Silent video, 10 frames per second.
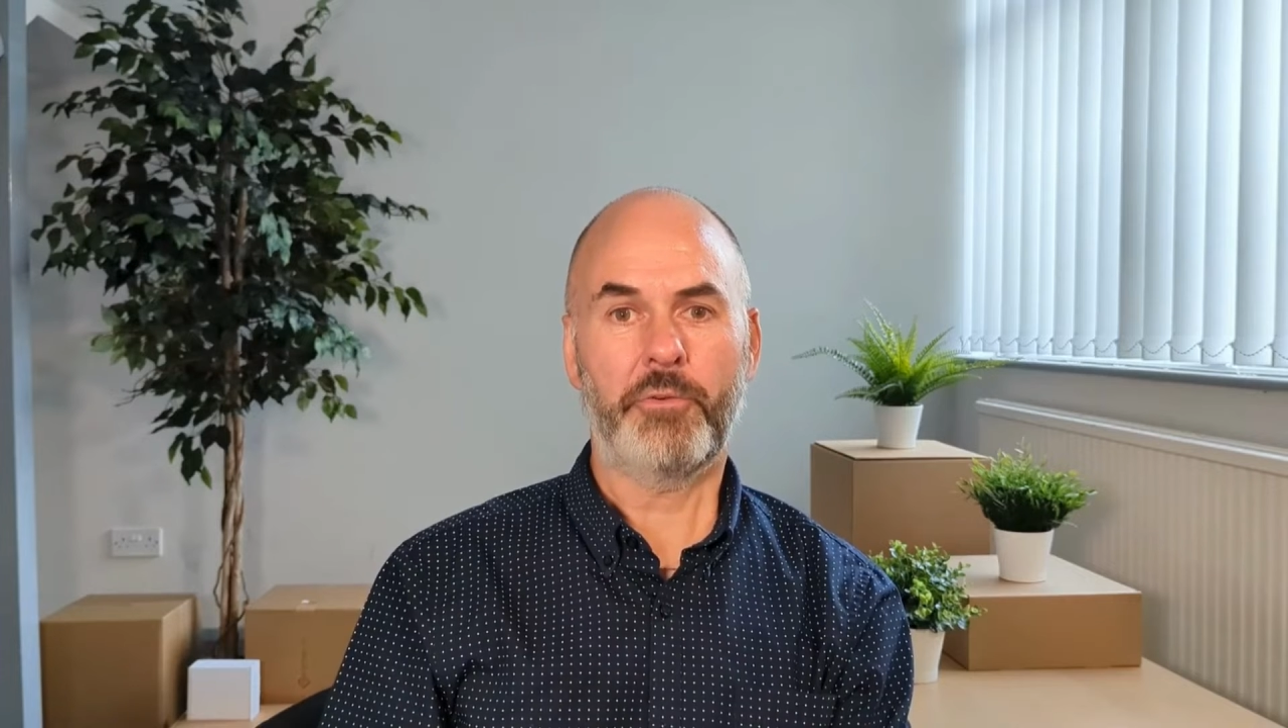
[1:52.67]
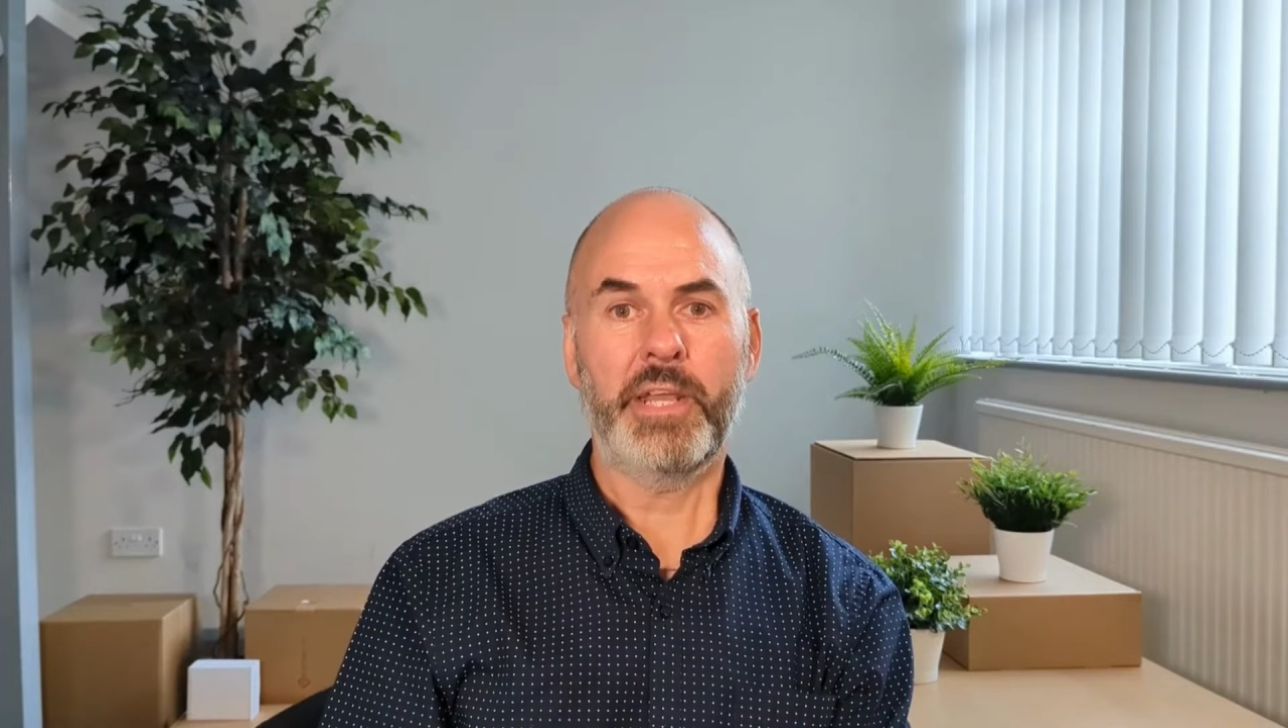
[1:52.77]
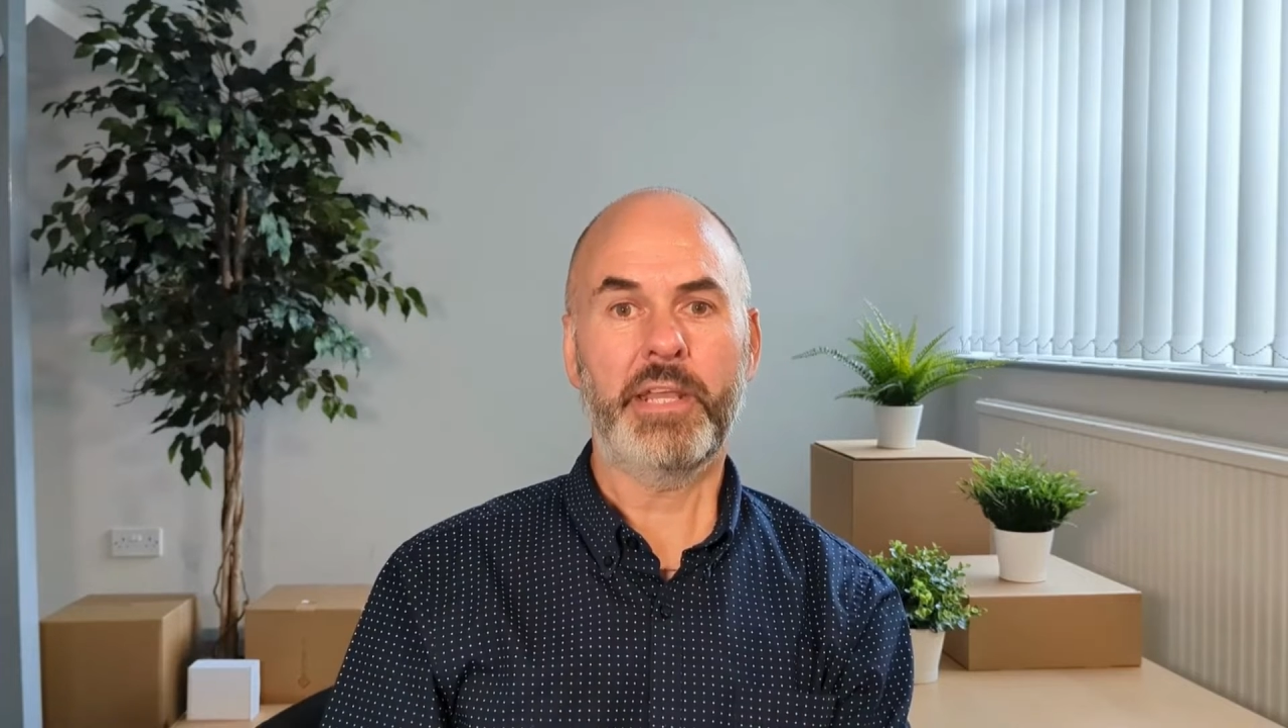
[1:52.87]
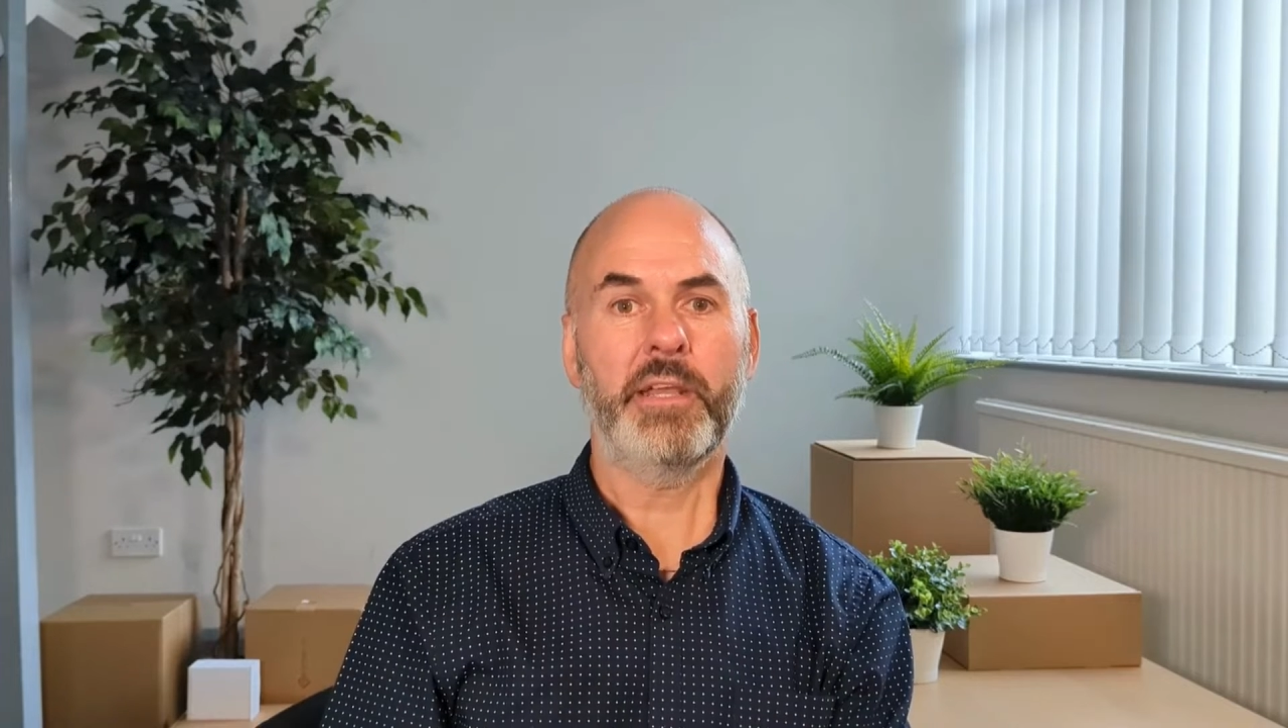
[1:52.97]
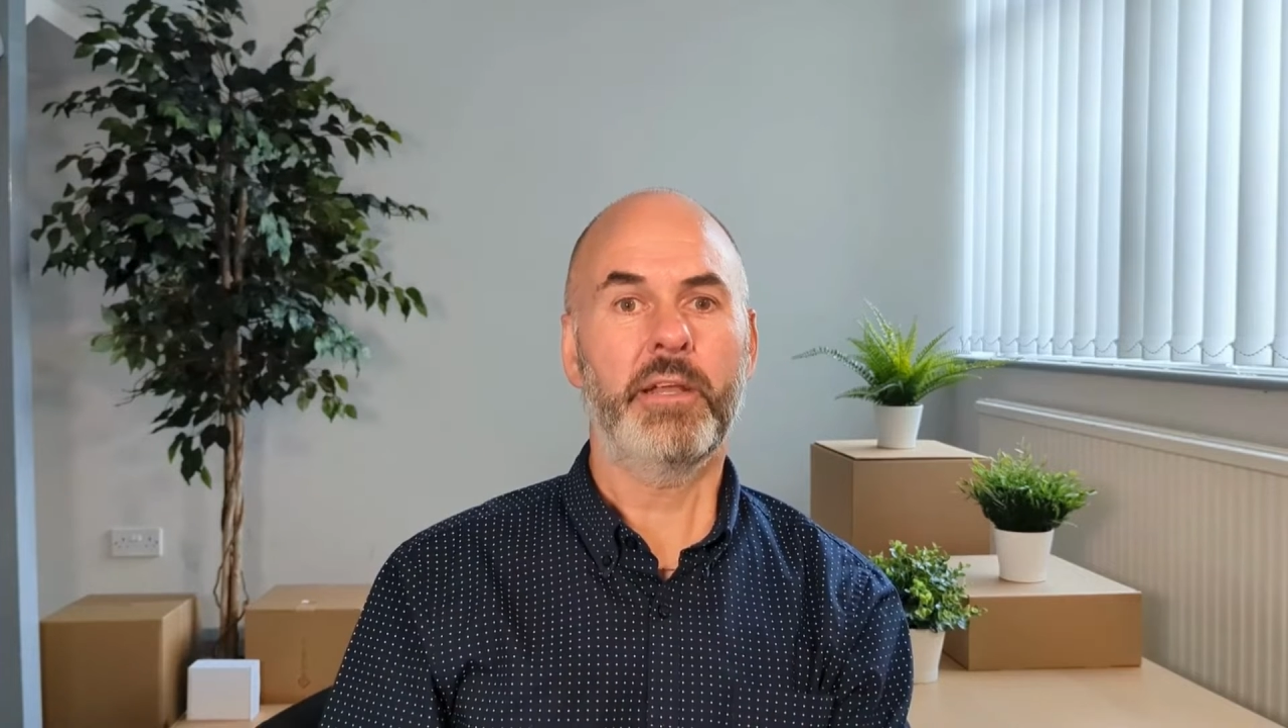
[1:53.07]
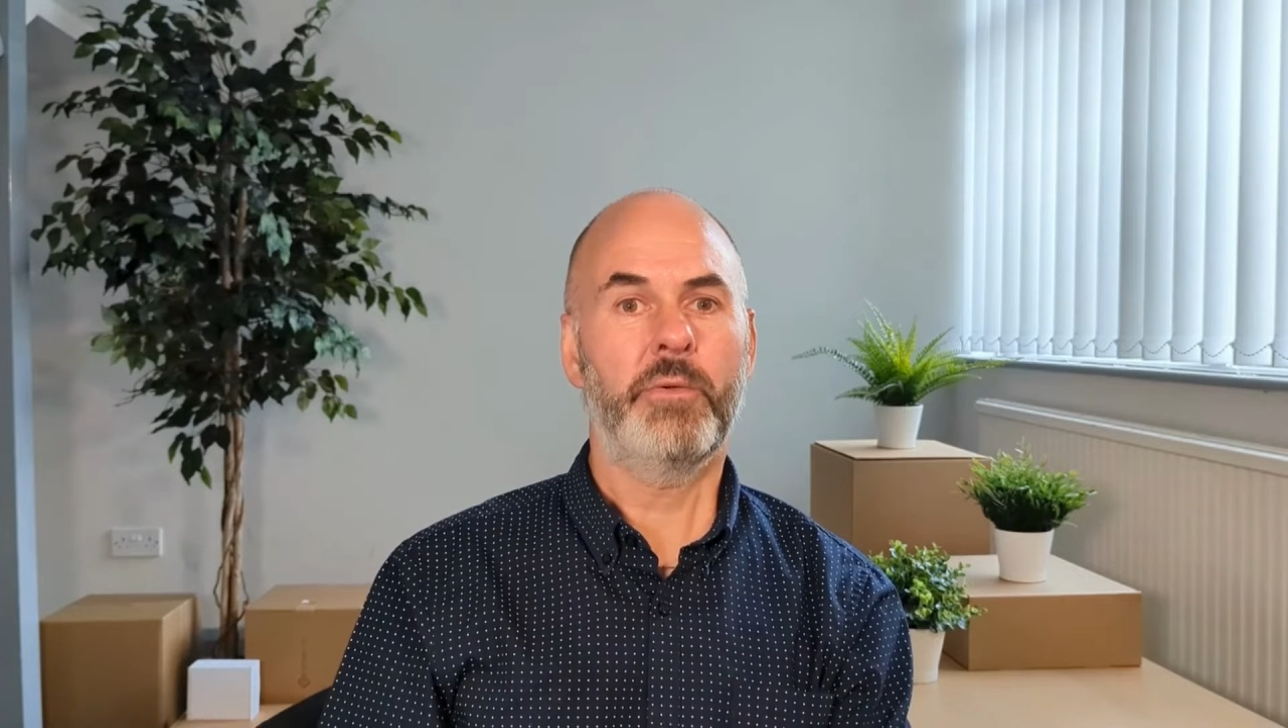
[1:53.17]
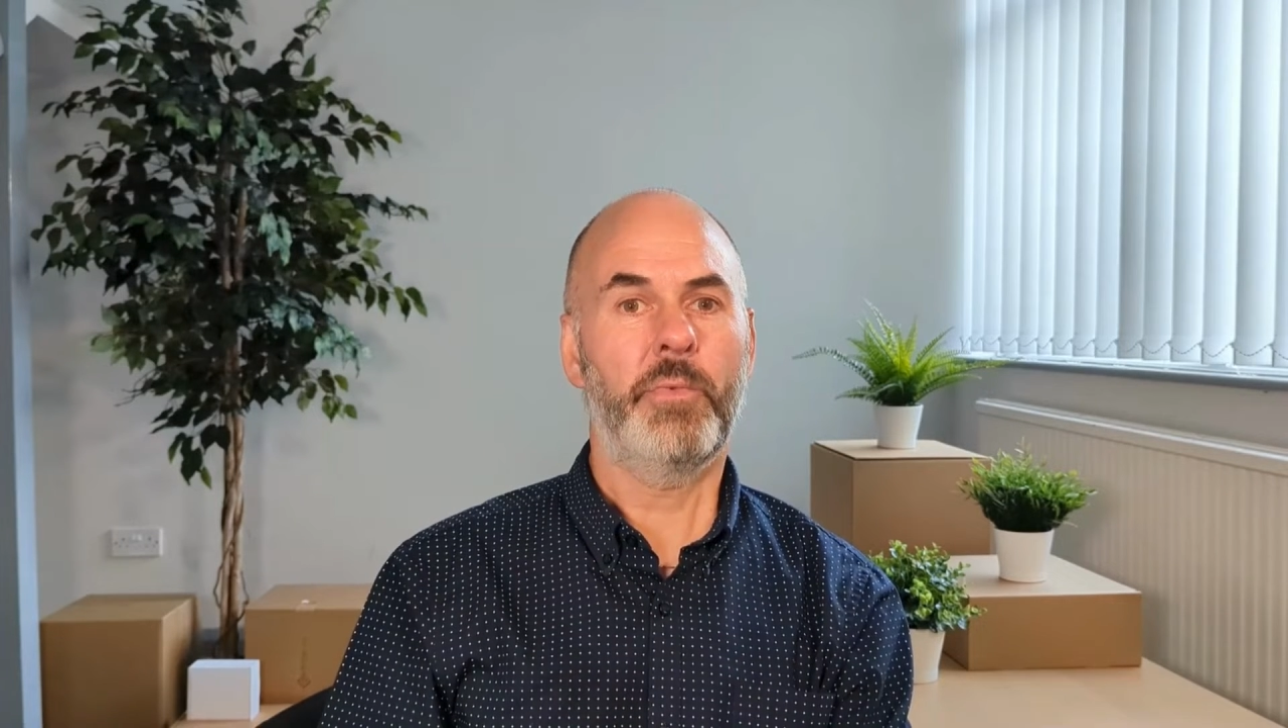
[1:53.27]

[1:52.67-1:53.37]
three,